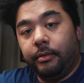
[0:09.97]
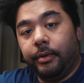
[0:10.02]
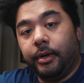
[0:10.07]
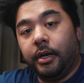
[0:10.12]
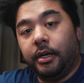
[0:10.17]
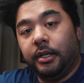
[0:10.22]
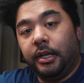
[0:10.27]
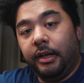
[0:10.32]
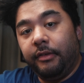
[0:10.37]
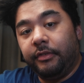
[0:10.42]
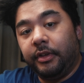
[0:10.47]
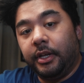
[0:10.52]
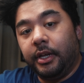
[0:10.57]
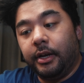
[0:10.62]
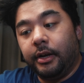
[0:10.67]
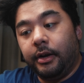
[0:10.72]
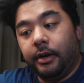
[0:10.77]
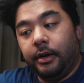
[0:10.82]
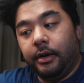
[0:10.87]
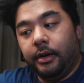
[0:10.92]
We all have
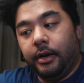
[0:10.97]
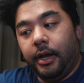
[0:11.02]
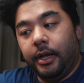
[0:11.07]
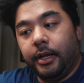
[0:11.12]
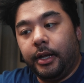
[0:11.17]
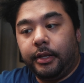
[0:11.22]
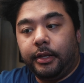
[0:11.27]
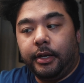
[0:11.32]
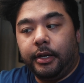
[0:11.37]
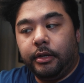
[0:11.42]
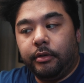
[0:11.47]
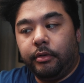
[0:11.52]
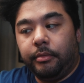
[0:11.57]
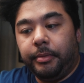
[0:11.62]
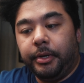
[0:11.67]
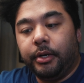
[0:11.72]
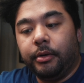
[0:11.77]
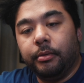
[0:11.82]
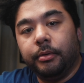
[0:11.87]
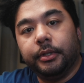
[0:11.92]
gear, and I thought it would
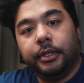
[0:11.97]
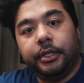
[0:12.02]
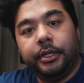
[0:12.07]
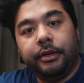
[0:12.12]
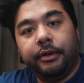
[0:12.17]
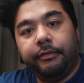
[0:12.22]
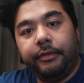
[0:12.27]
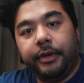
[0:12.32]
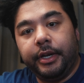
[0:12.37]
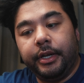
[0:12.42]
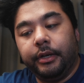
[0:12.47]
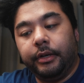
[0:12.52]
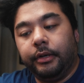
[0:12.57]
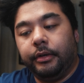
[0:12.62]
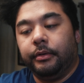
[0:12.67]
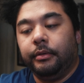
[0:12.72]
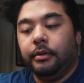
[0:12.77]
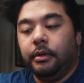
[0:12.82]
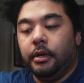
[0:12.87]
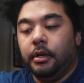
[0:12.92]
be cool to do a
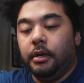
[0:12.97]
video